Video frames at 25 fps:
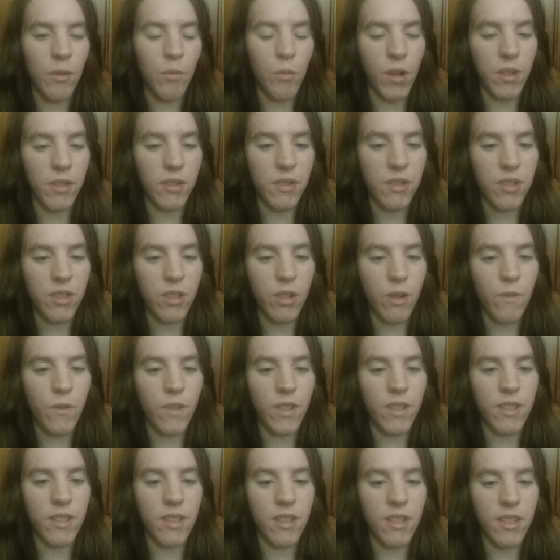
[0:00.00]
wants
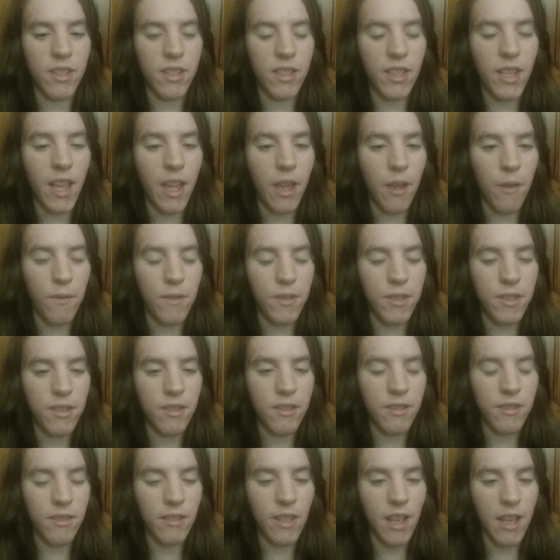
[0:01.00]
servants and
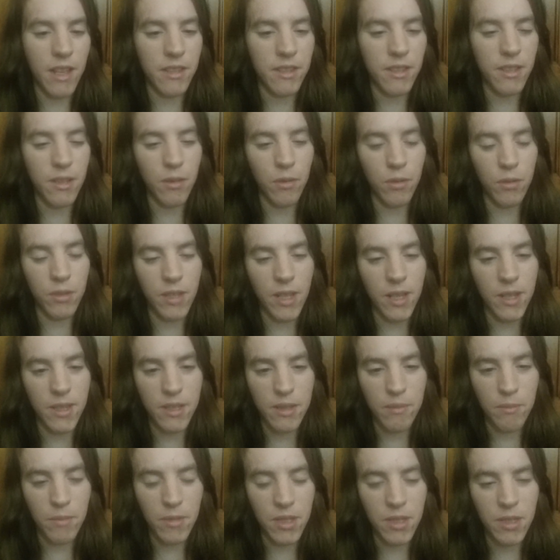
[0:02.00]
slaves, as the Old
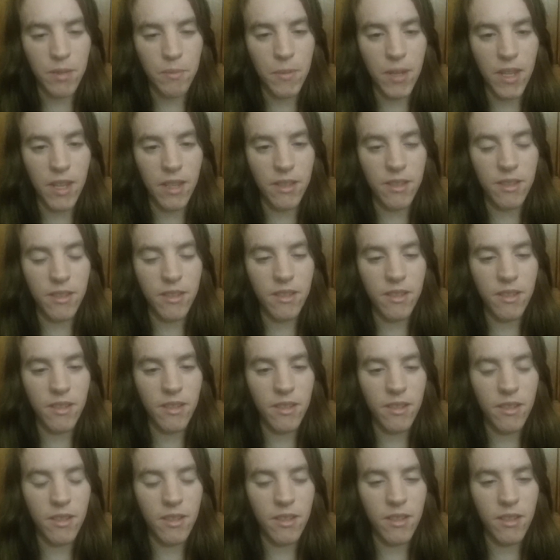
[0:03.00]
Testament speaks.
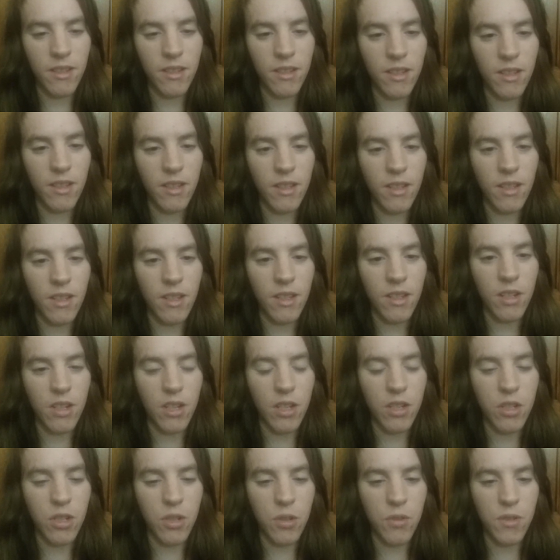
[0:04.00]

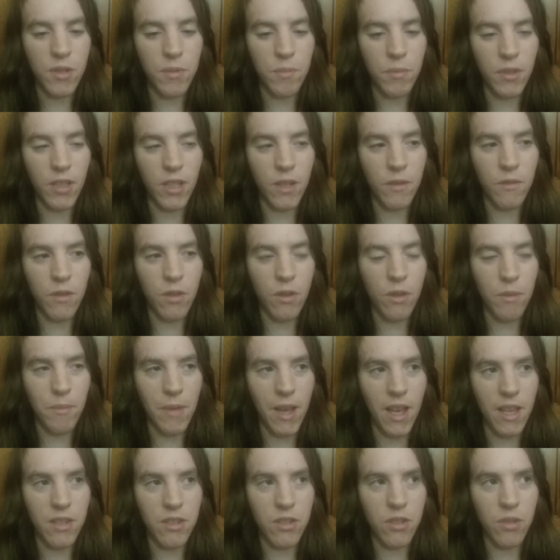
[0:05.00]
The Jews believe they're the
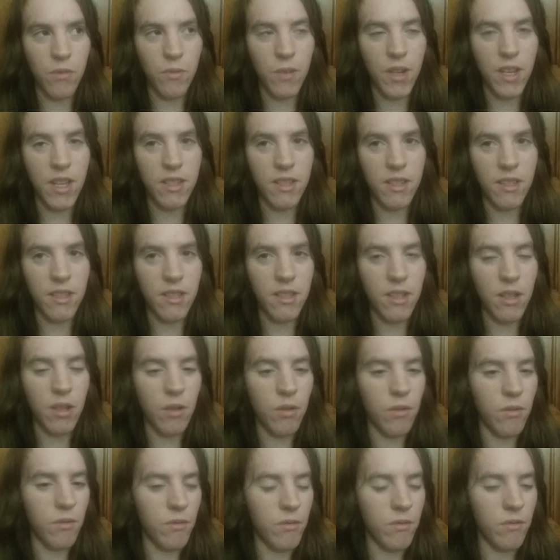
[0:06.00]
master race, and
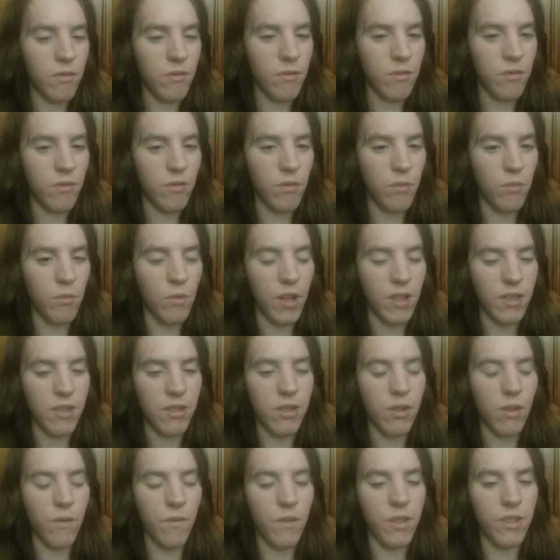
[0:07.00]
so want
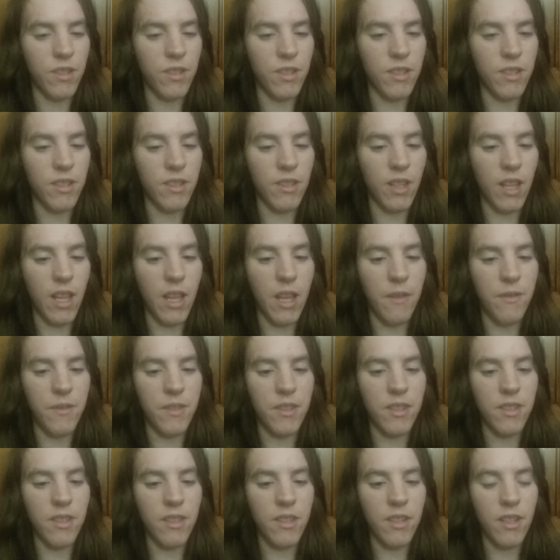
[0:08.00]
servants and
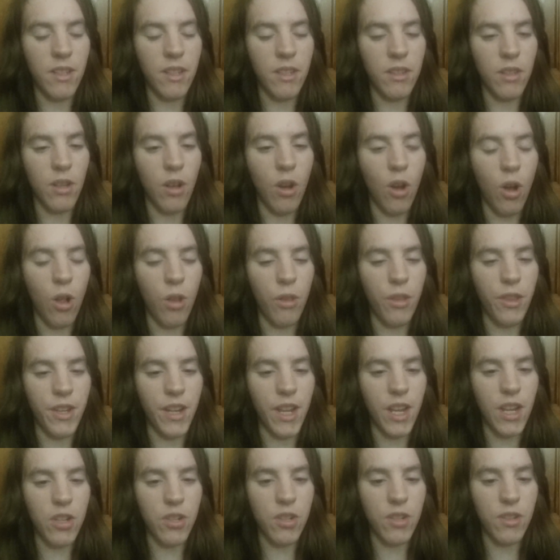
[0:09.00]
slaves, all the
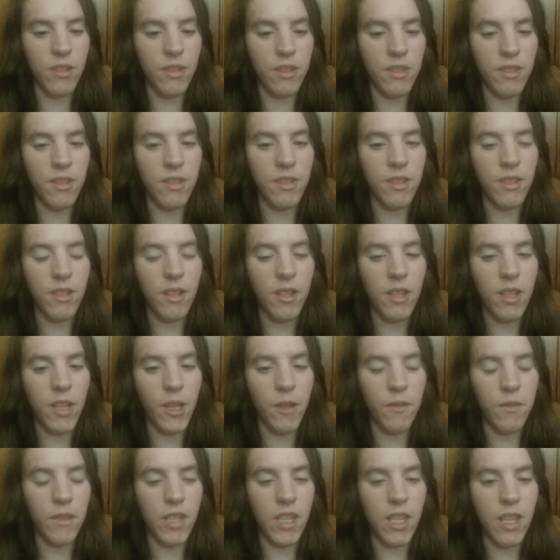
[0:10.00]
nations
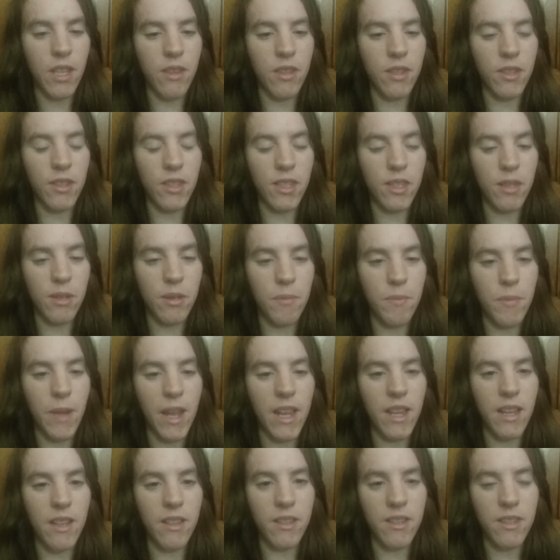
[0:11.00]
of the heathens and
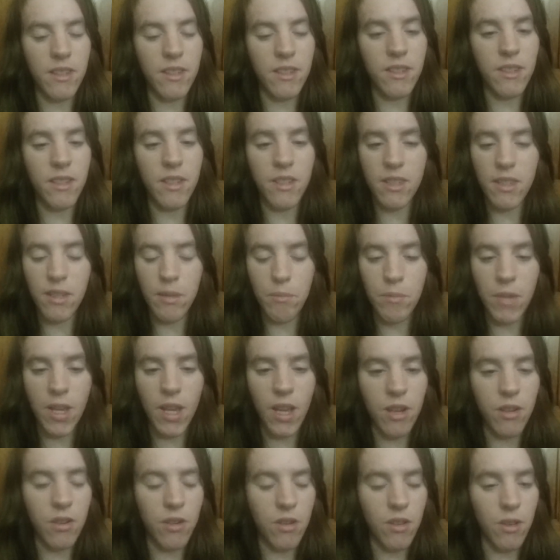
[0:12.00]
pagans, to submit
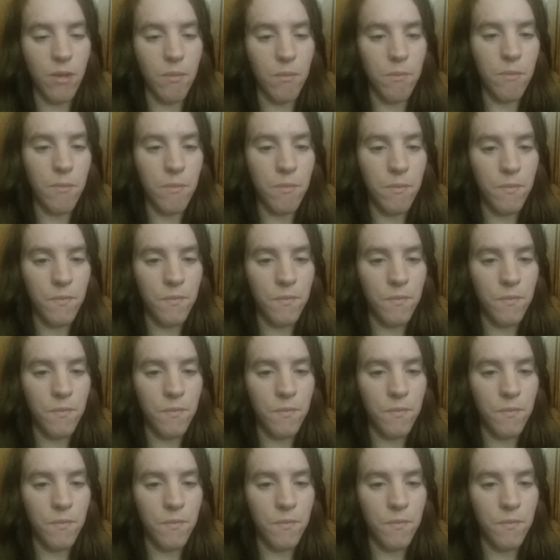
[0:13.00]
under them,